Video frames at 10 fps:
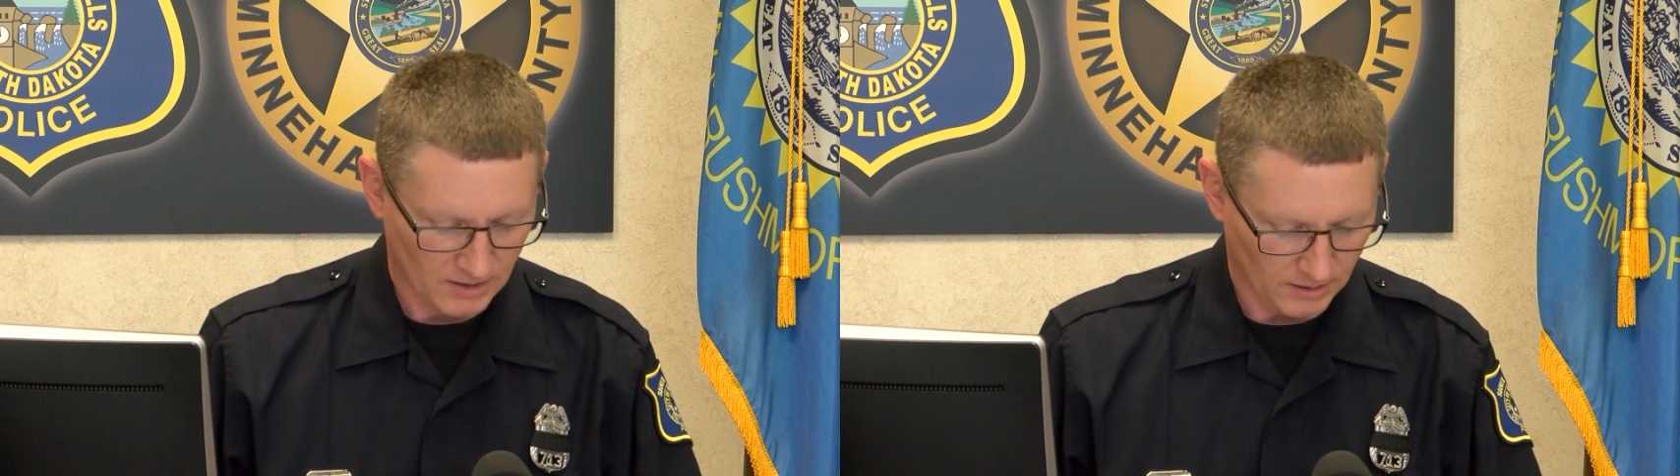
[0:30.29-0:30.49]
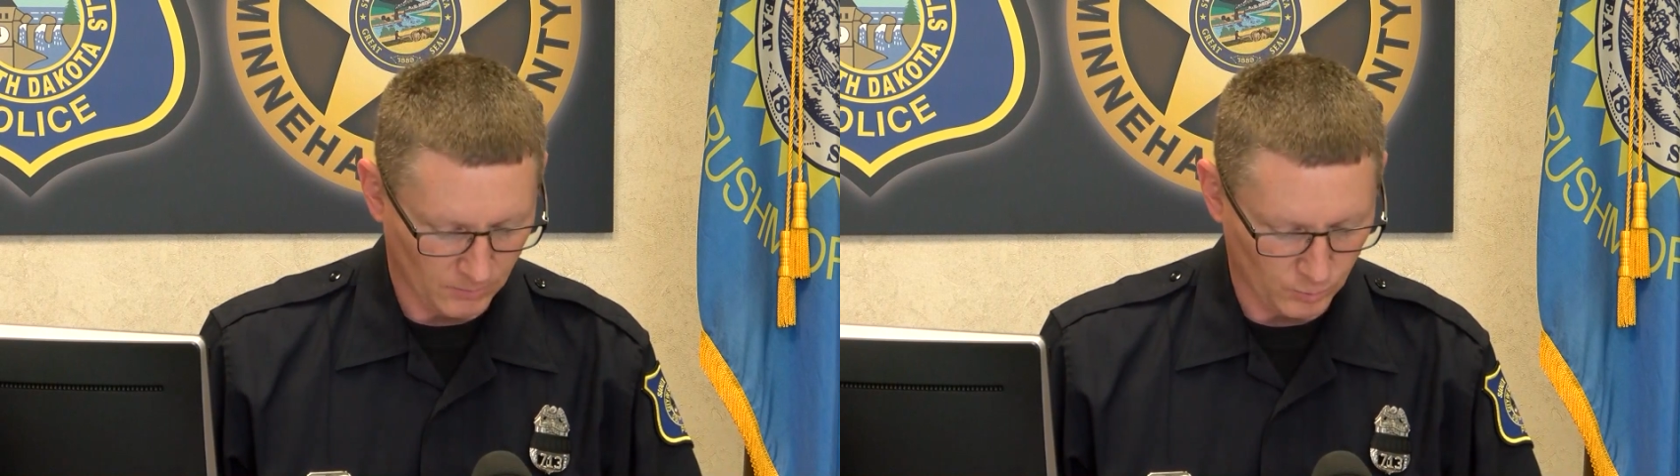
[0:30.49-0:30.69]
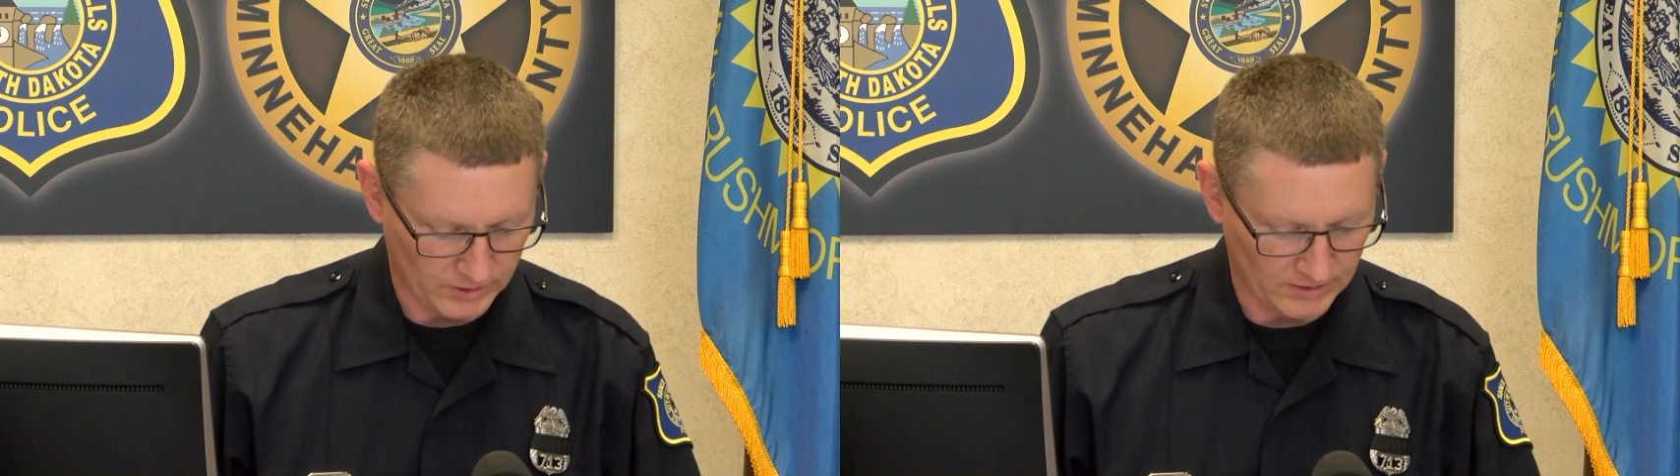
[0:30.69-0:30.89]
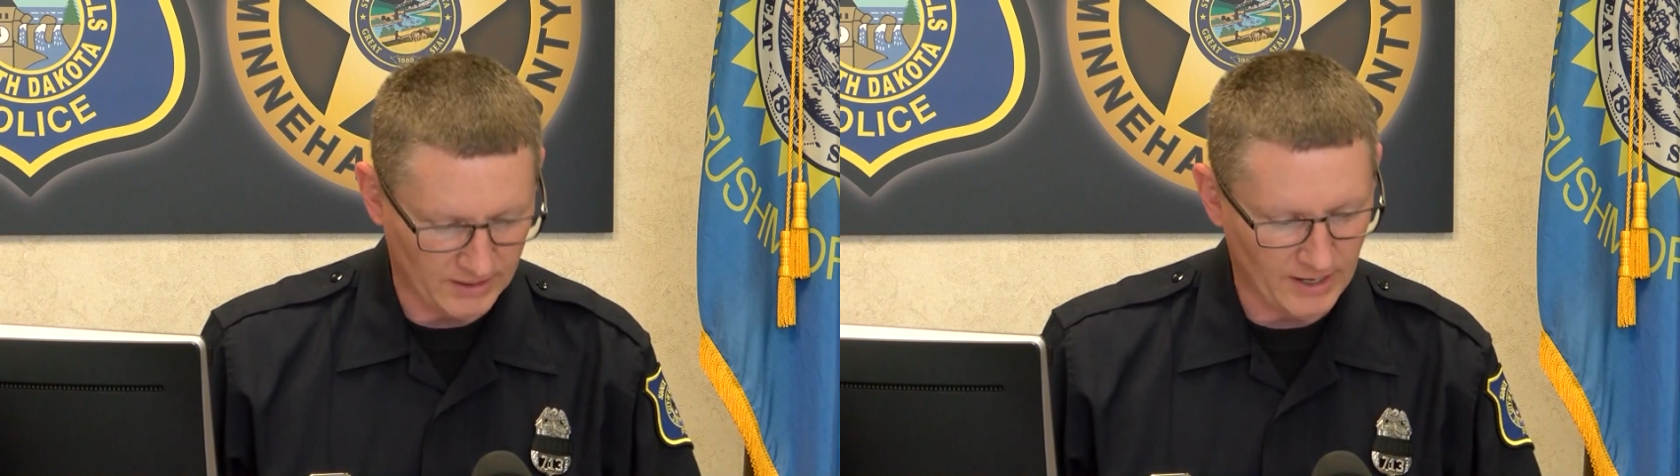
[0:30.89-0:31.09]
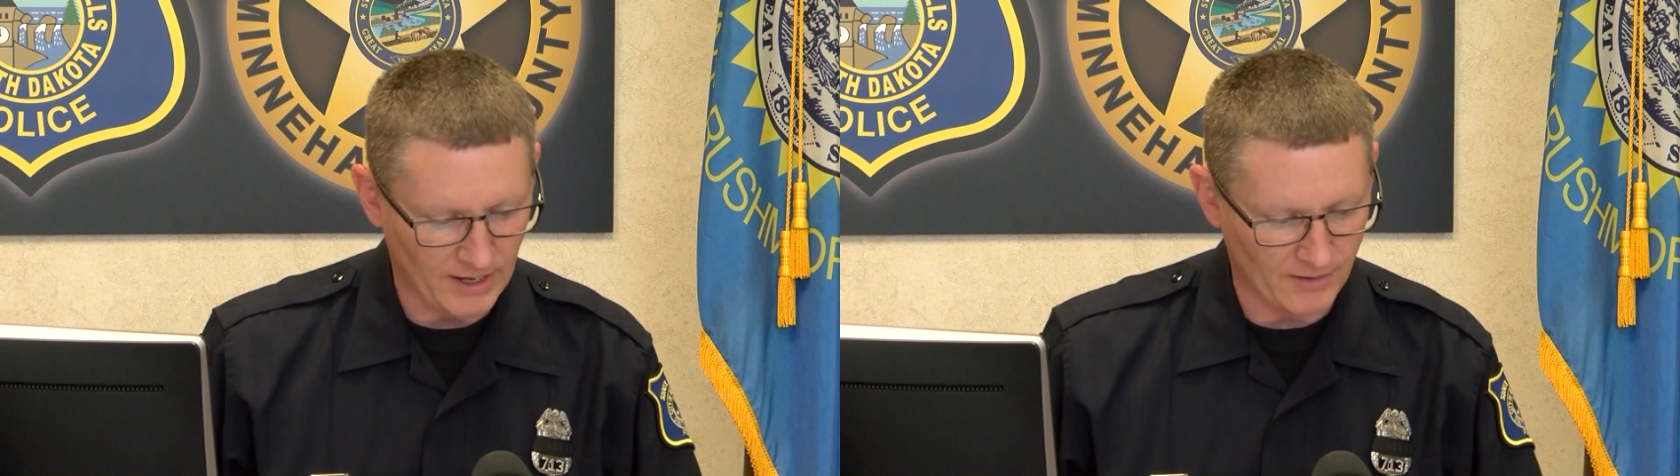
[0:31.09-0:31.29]
Um, we did
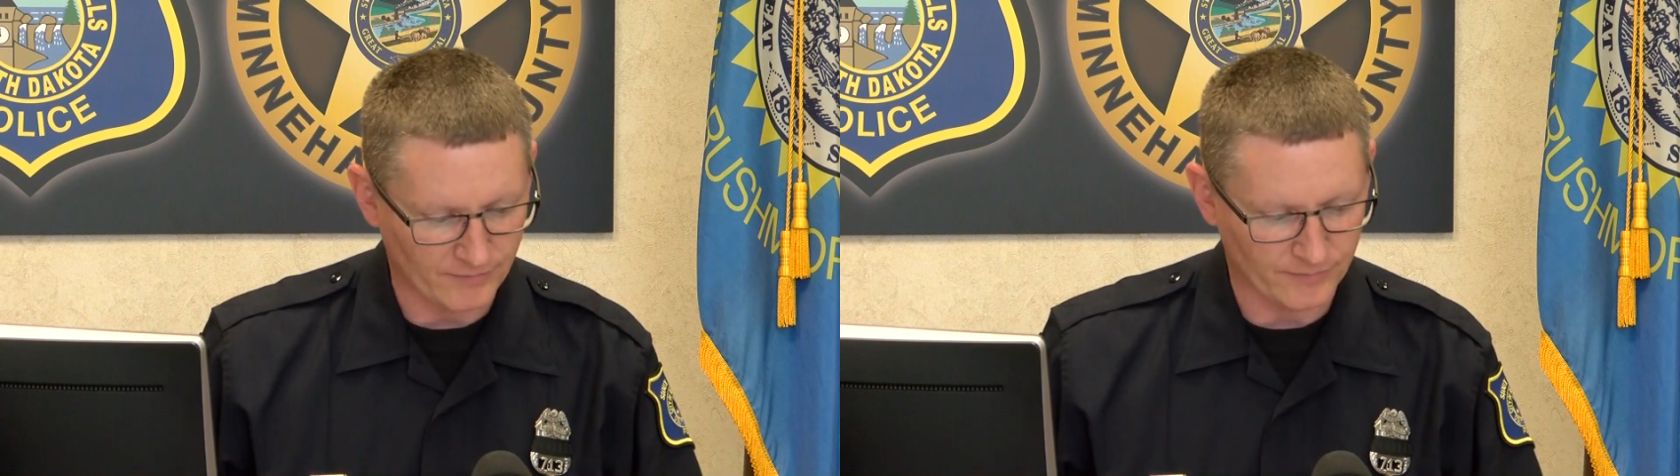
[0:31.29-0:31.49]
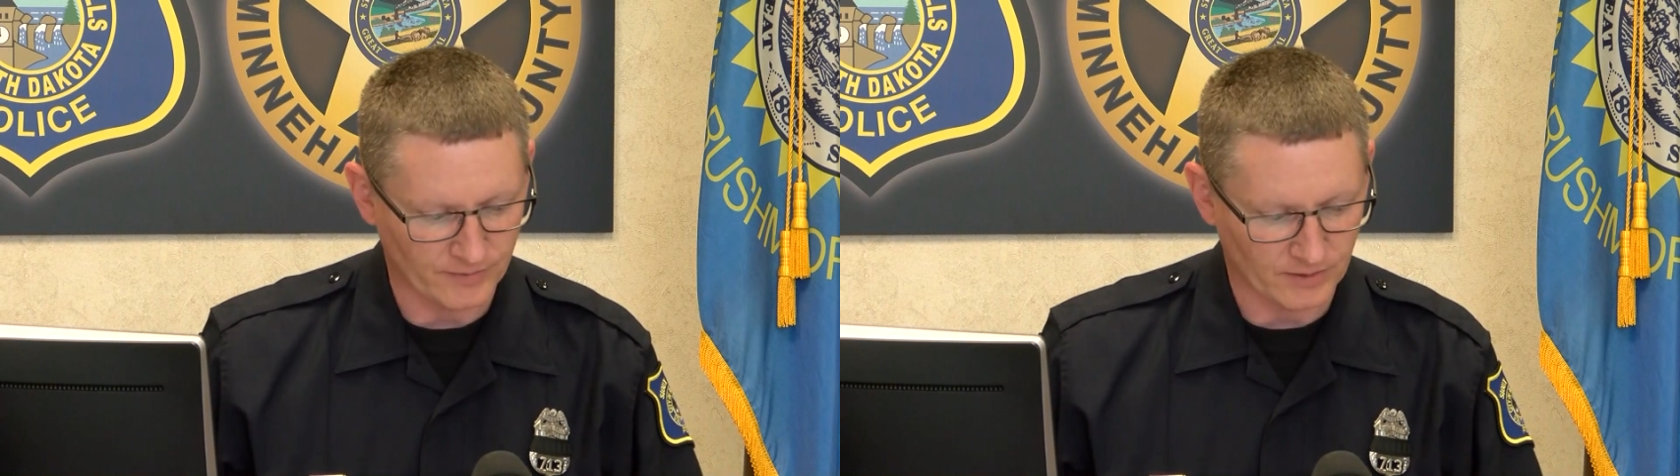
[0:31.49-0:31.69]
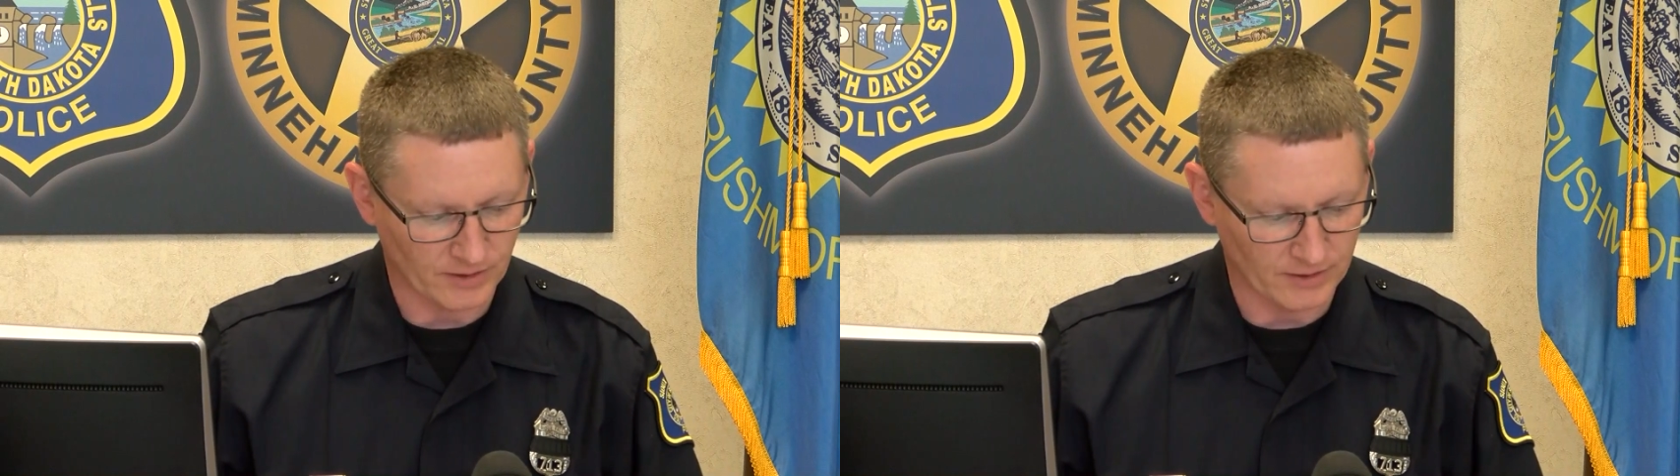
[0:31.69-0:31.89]
have uh,